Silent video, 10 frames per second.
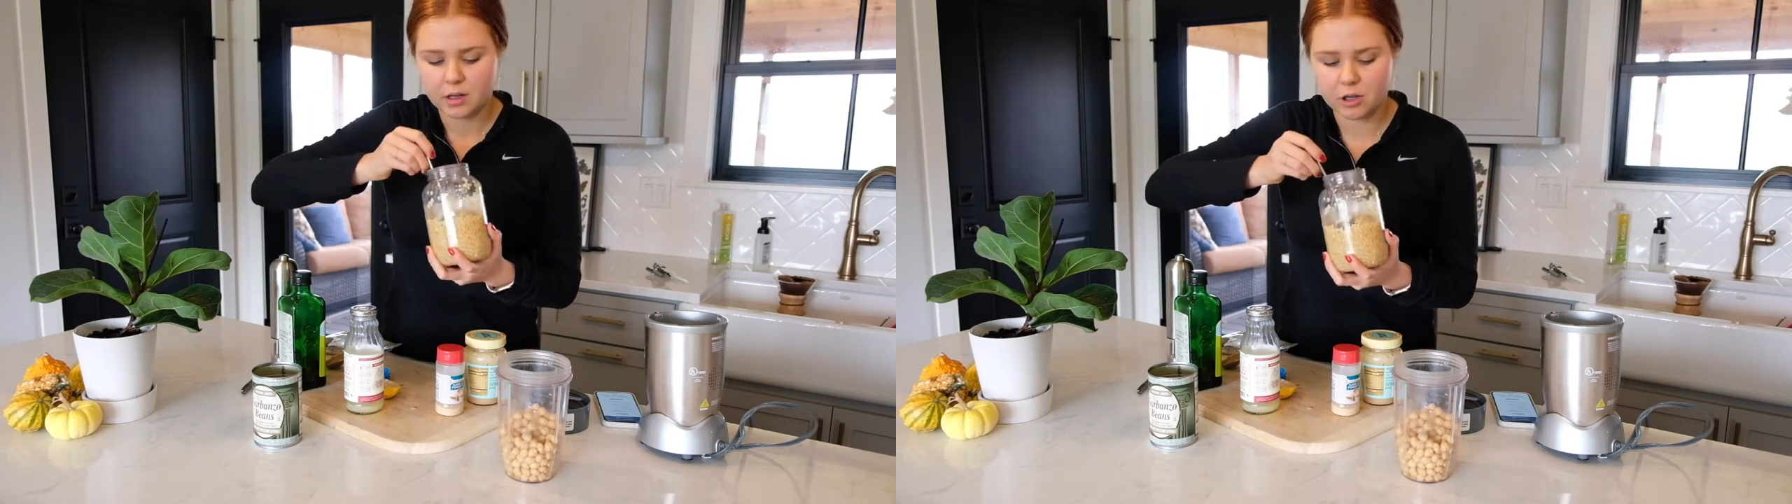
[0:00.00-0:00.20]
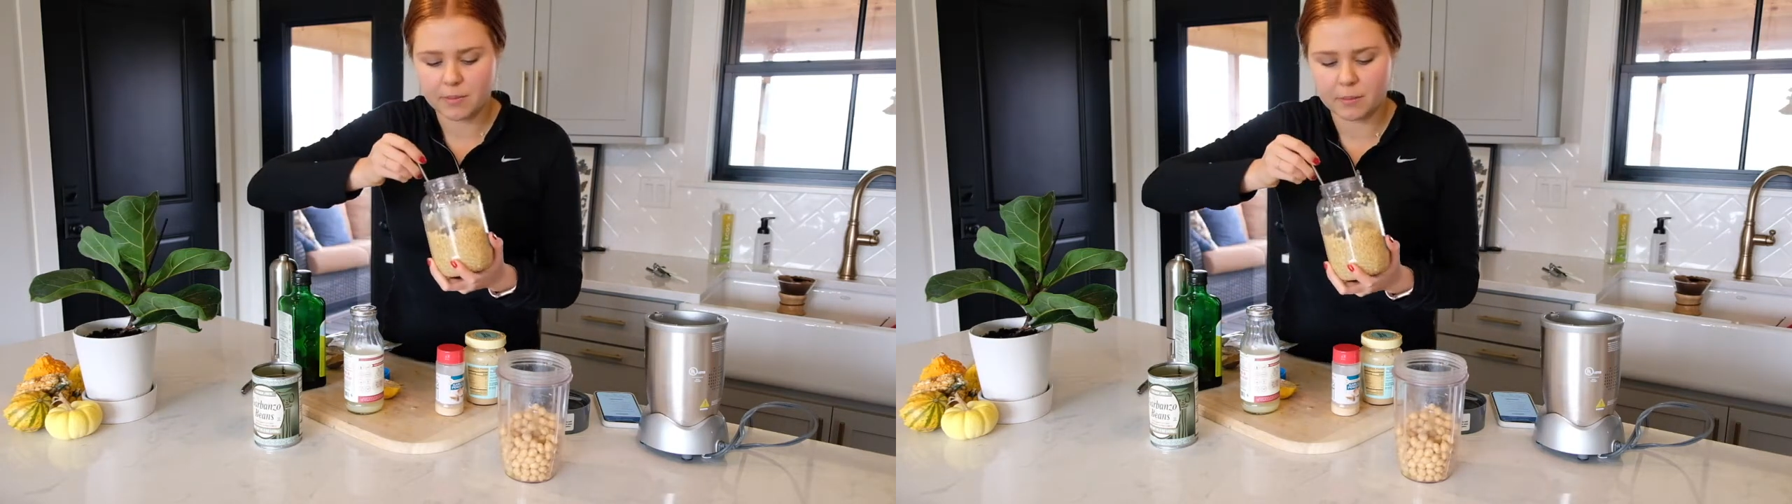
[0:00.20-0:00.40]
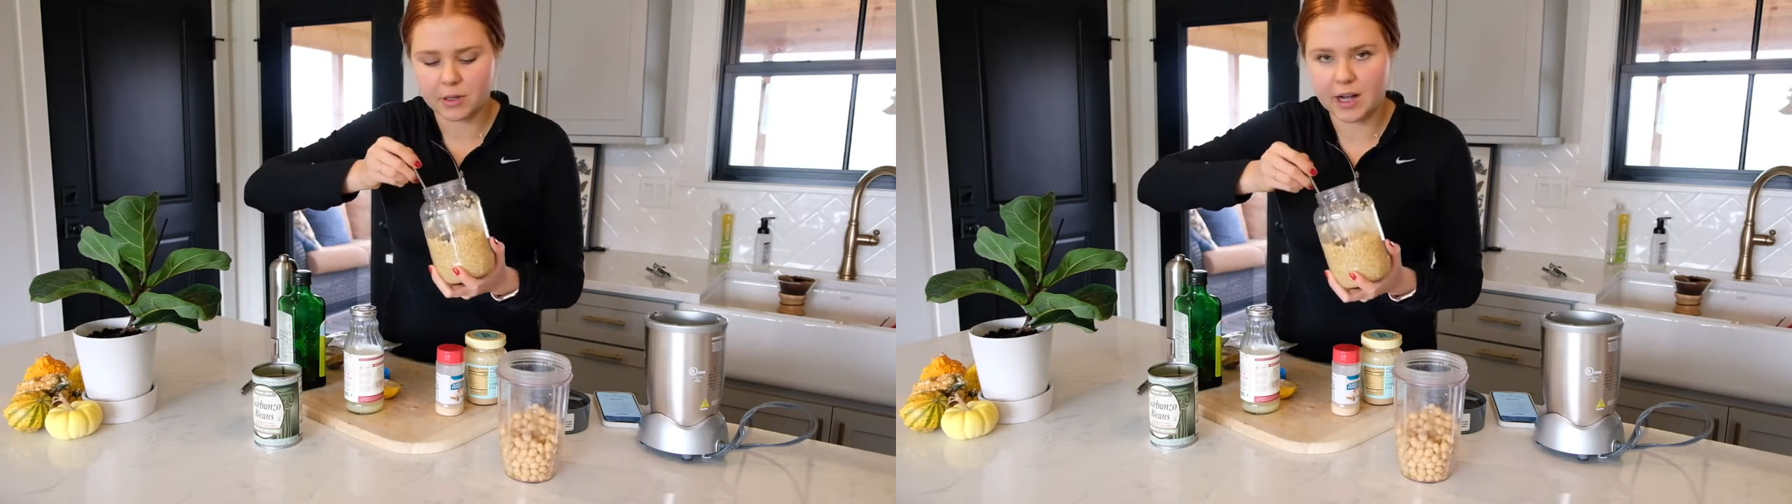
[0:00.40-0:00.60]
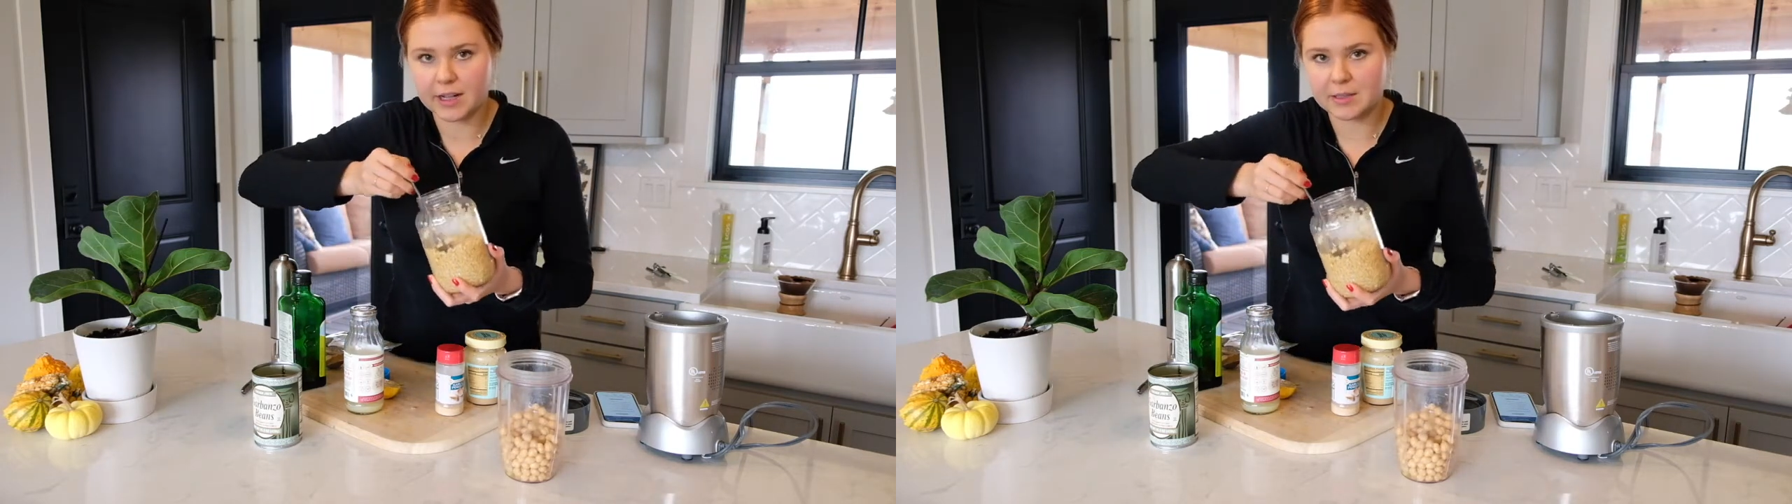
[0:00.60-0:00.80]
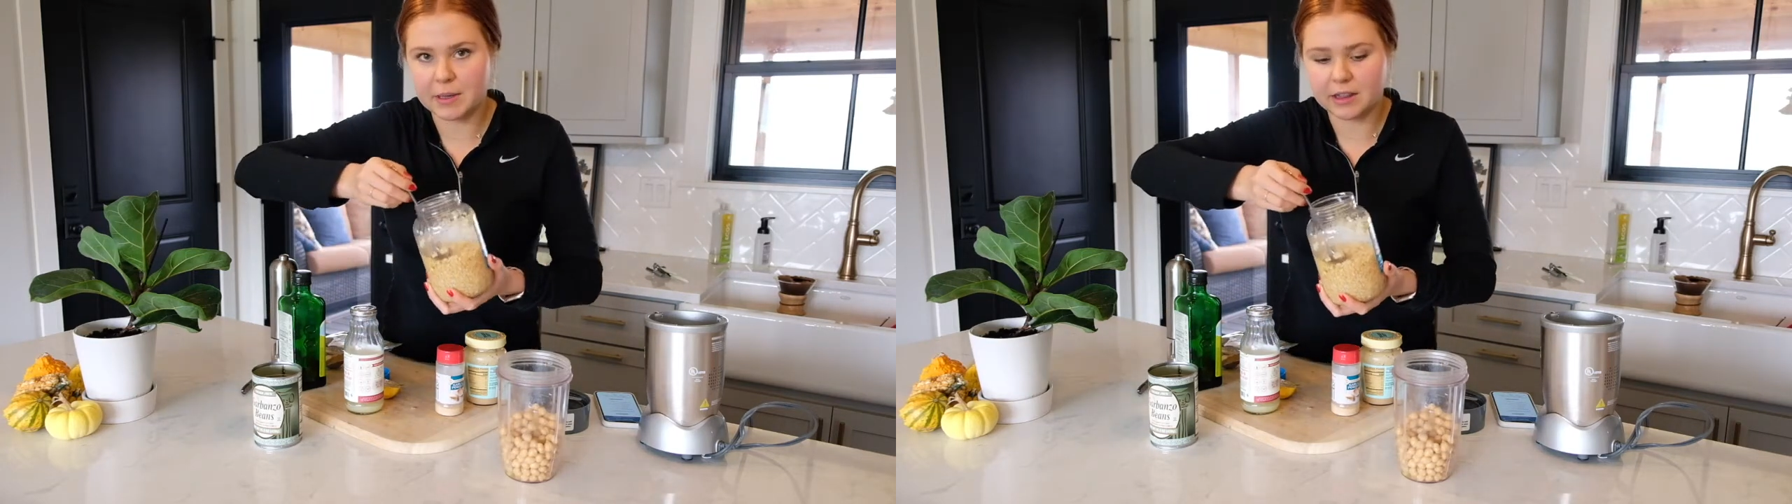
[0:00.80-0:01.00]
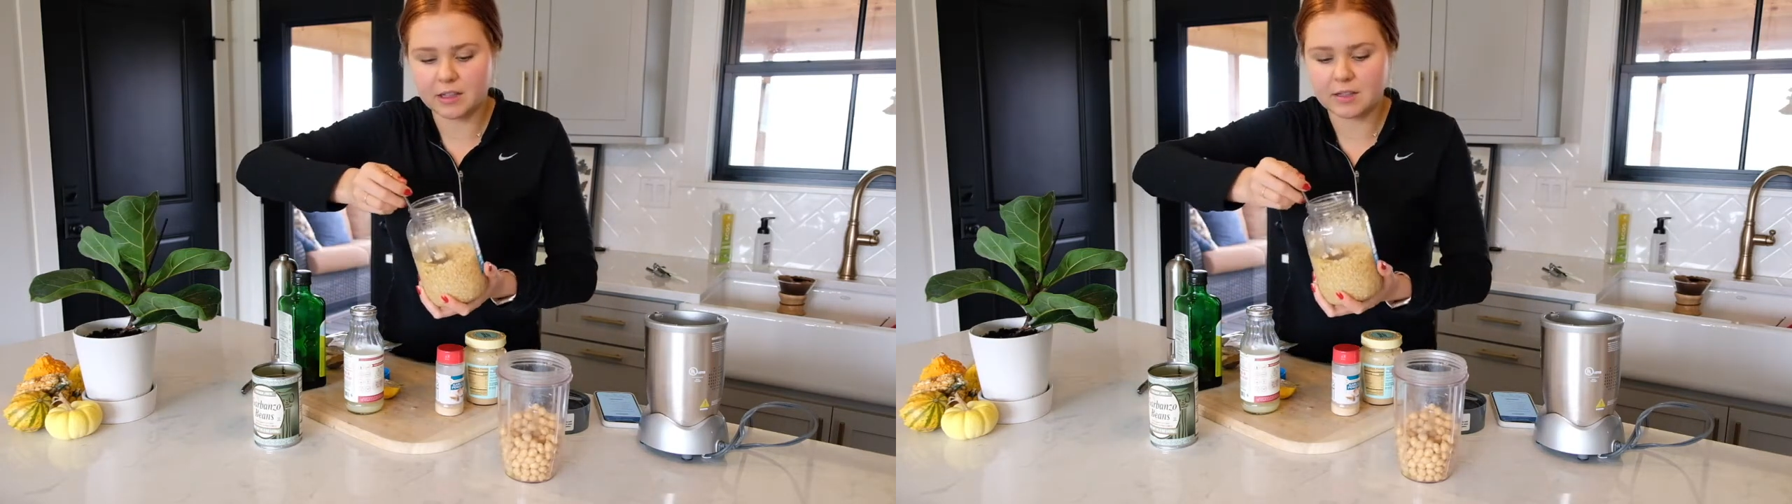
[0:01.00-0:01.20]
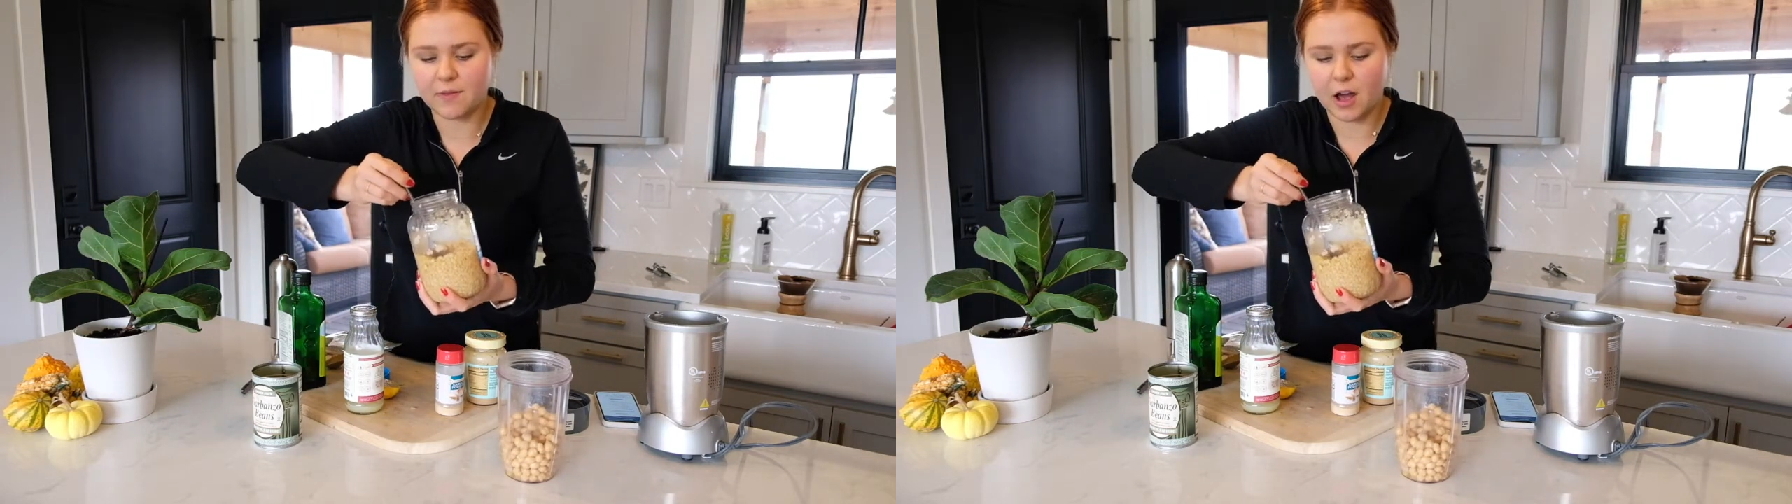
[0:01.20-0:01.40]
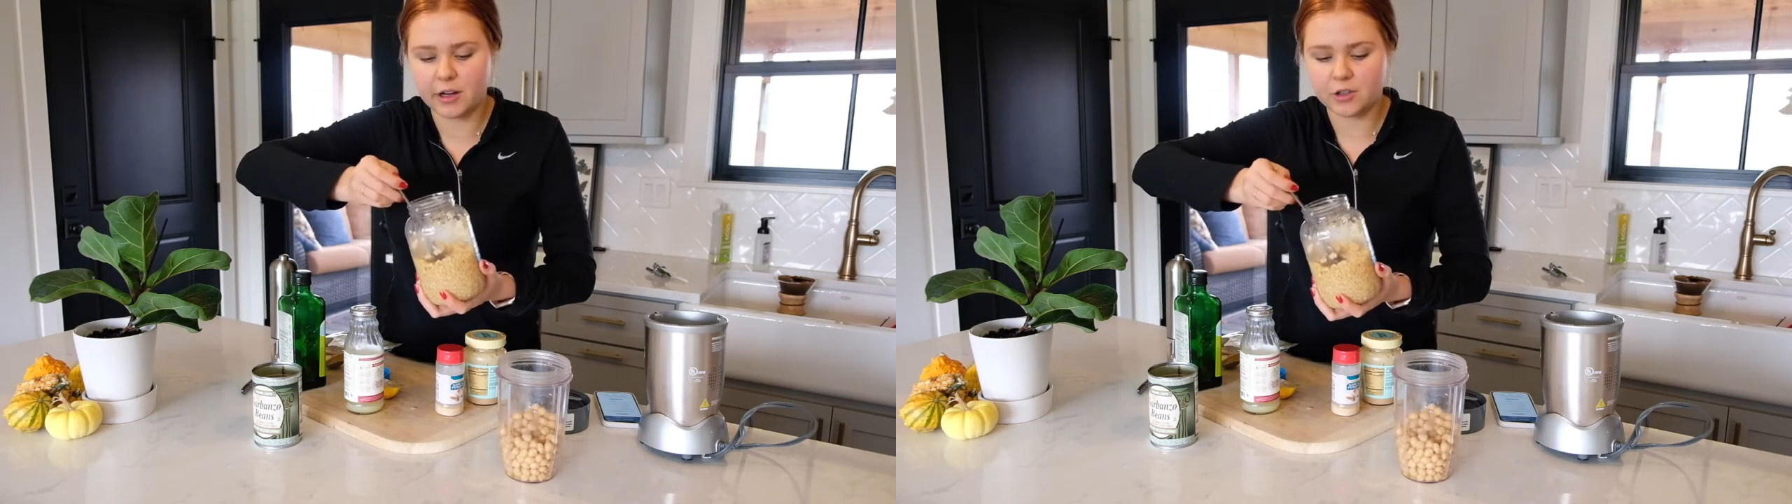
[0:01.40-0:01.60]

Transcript: Remember guys, make this fun